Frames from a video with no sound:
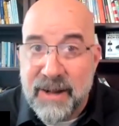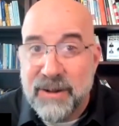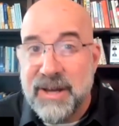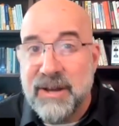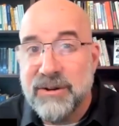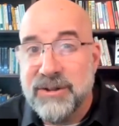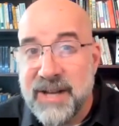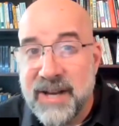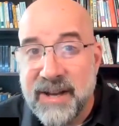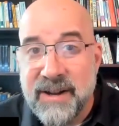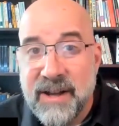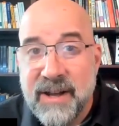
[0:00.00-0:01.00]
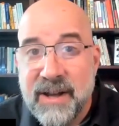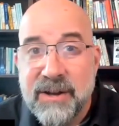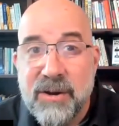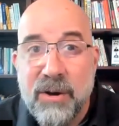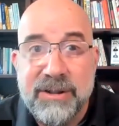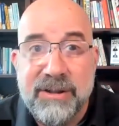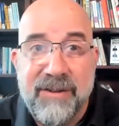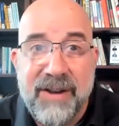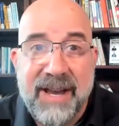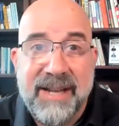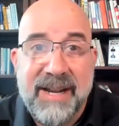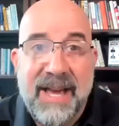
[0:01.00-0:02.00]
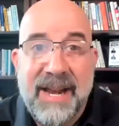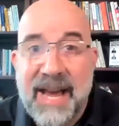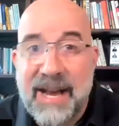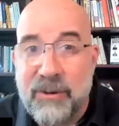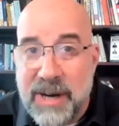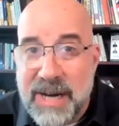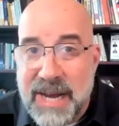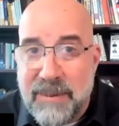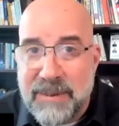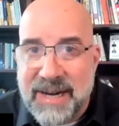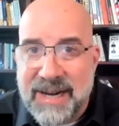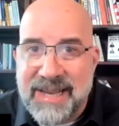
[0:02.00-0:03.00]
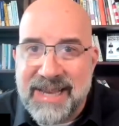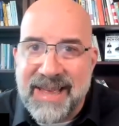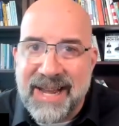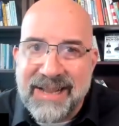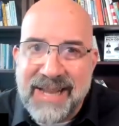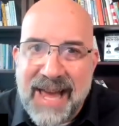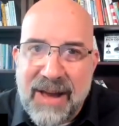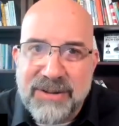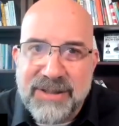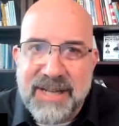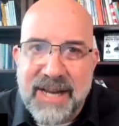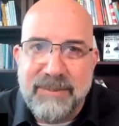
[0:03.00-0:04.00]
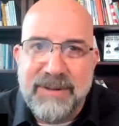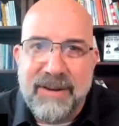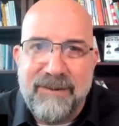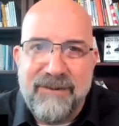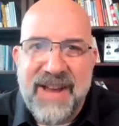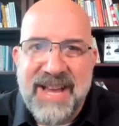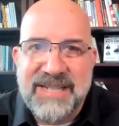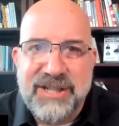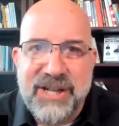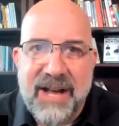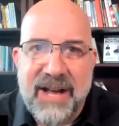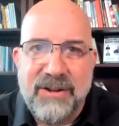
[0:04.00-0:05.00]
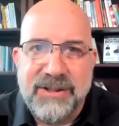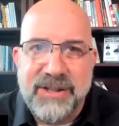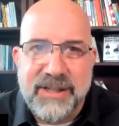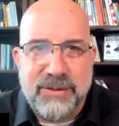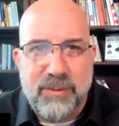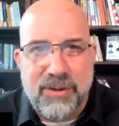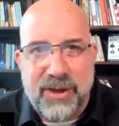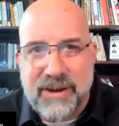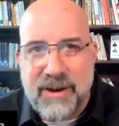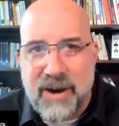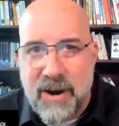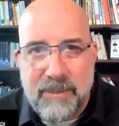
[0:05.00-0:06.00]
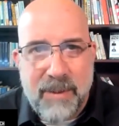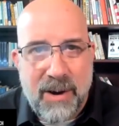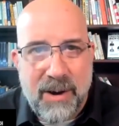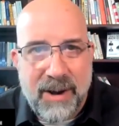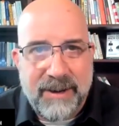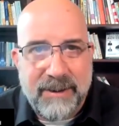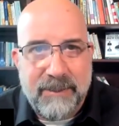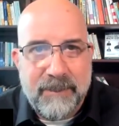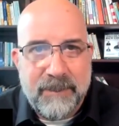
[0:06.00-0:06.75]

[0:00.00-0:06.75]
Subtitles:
leaders can cultivate an equanimity that allows them to face challenges with a calm mind.